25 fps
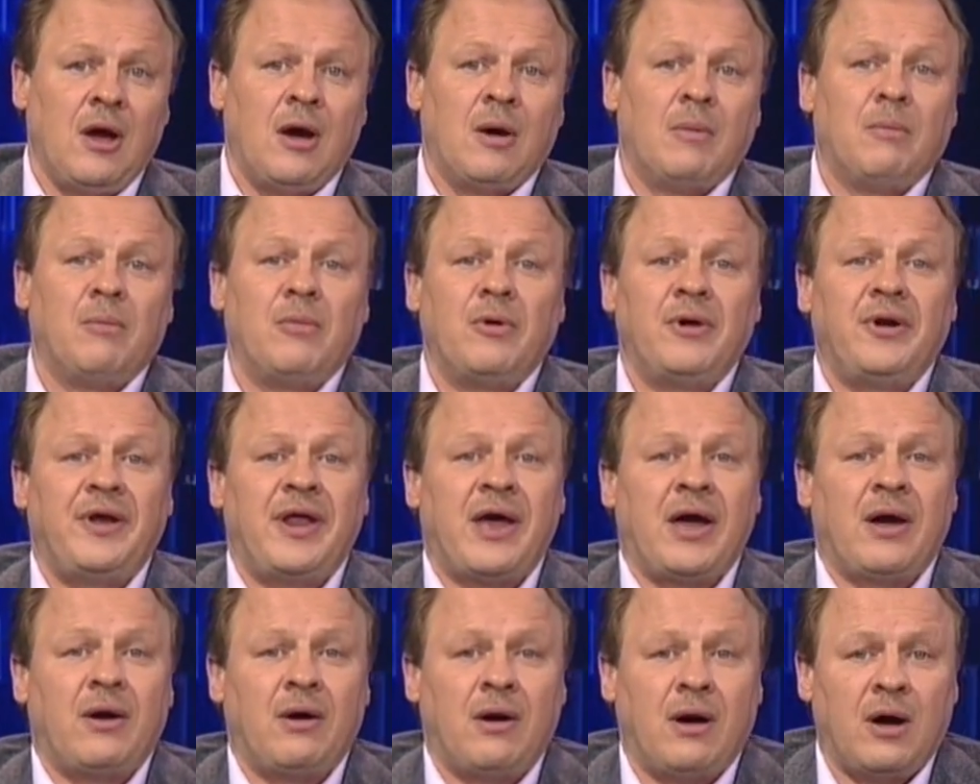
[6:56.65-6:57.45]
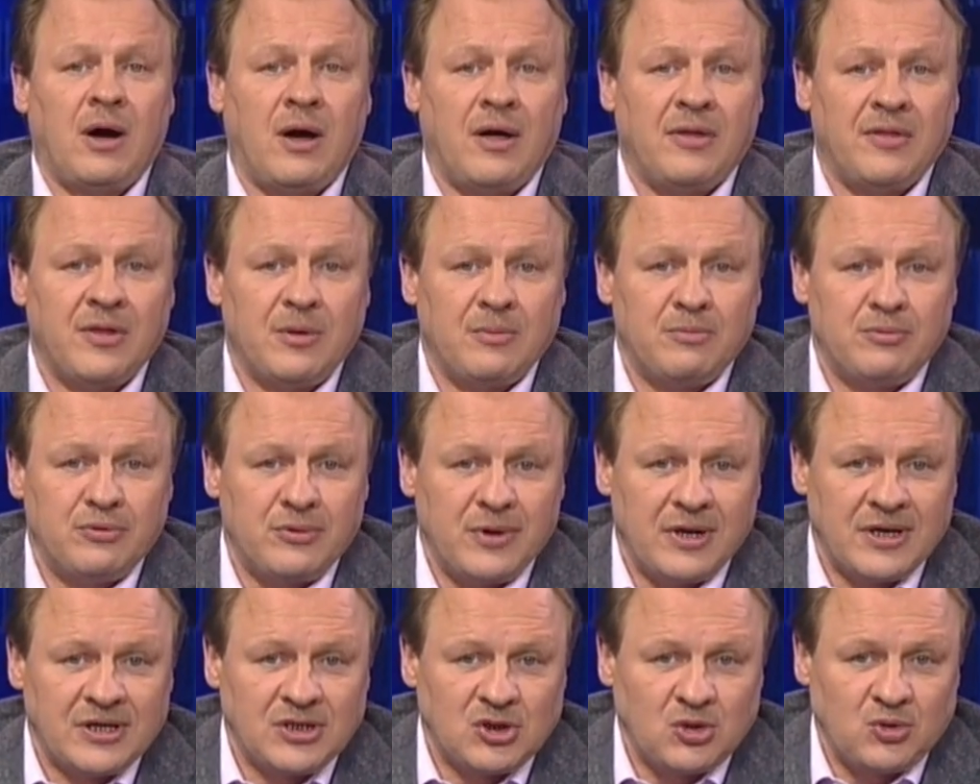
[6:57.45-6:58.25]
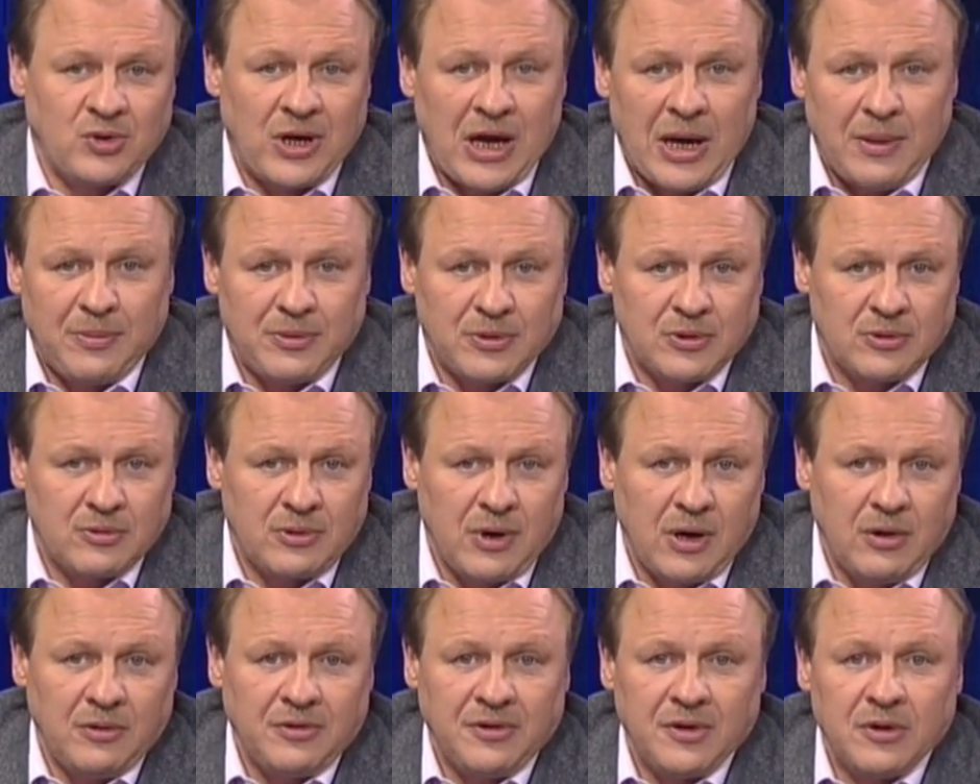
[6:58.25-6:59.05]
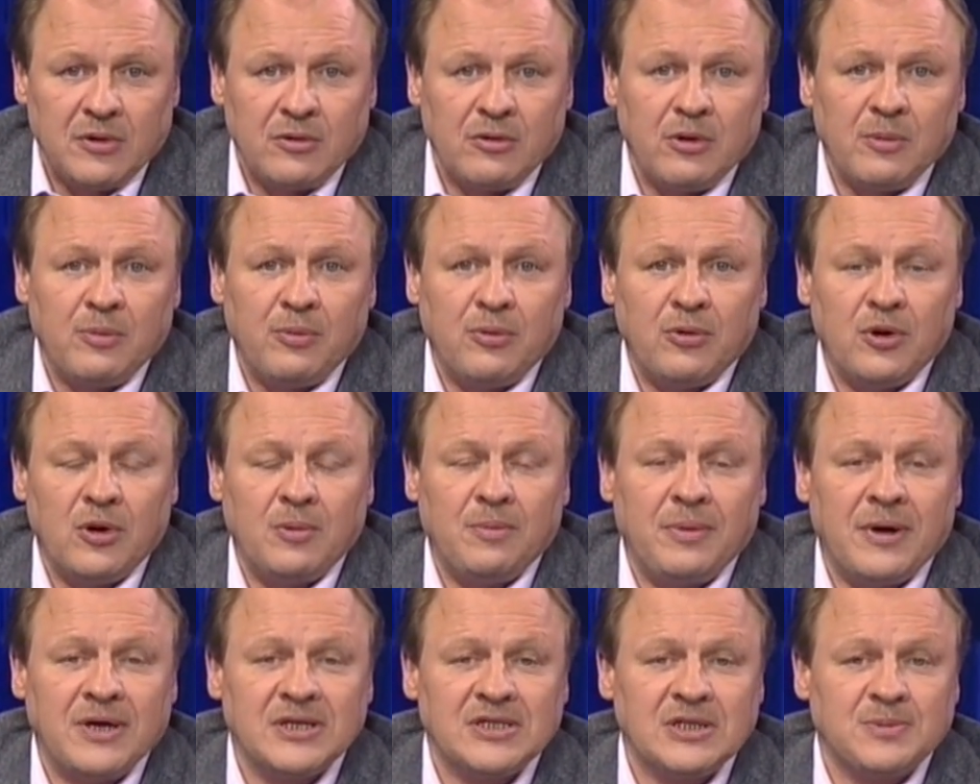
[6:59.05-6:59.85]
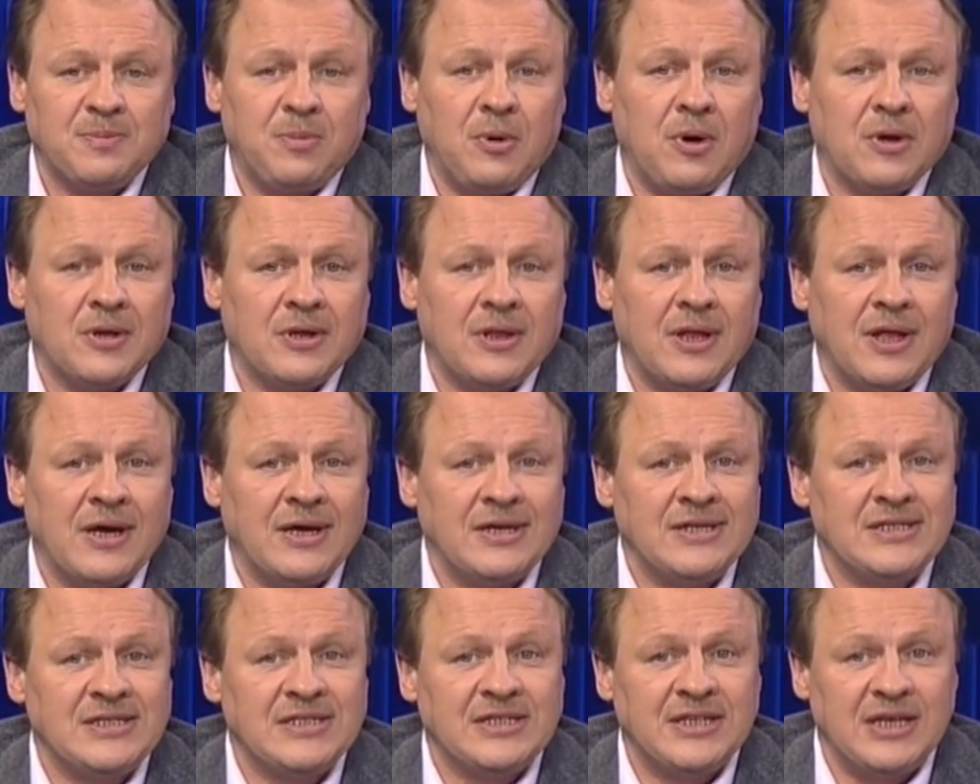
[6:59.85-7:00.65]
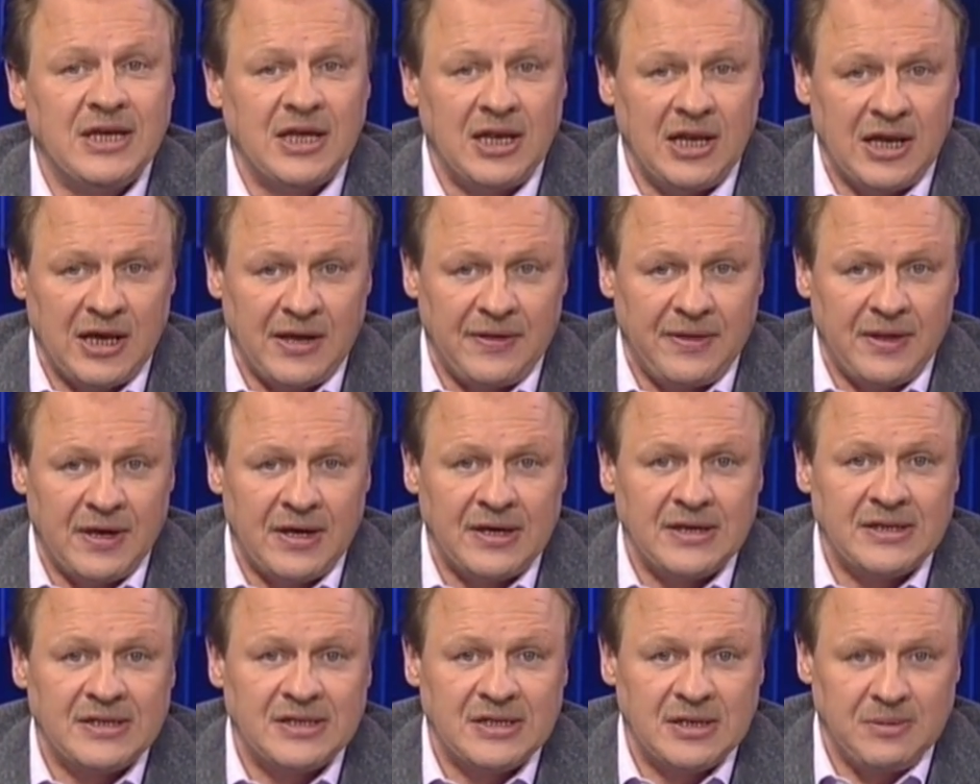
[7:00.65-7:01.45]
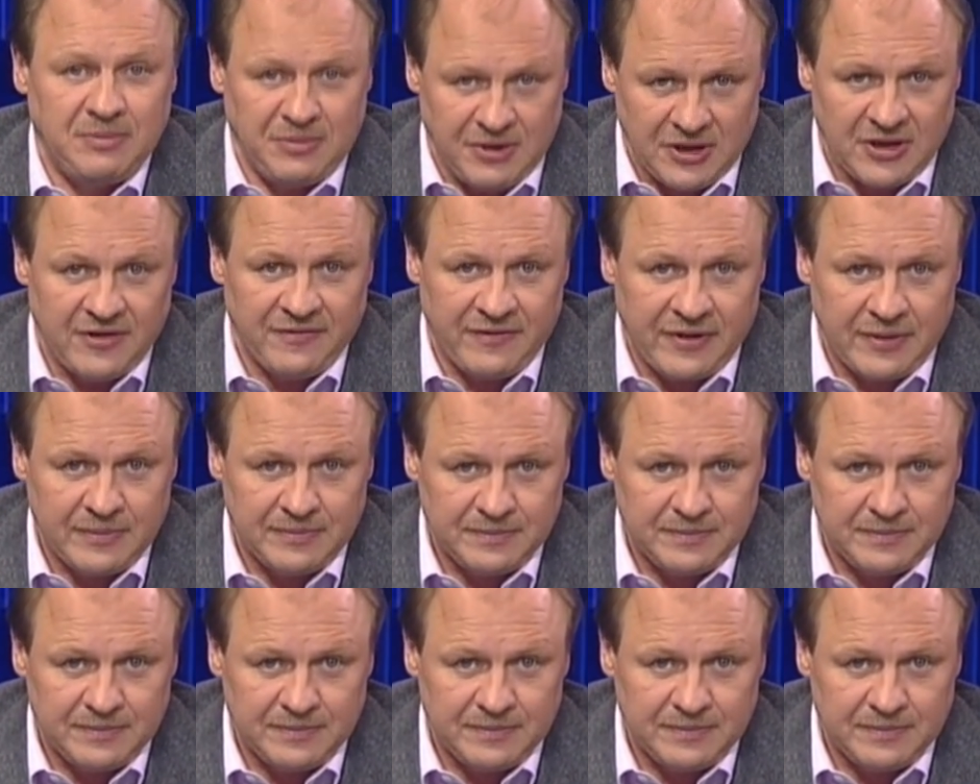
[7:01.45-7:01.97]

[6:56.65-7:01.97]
More now on the BRICS rapid growth in a report by Spotlight's Yelena Demidova.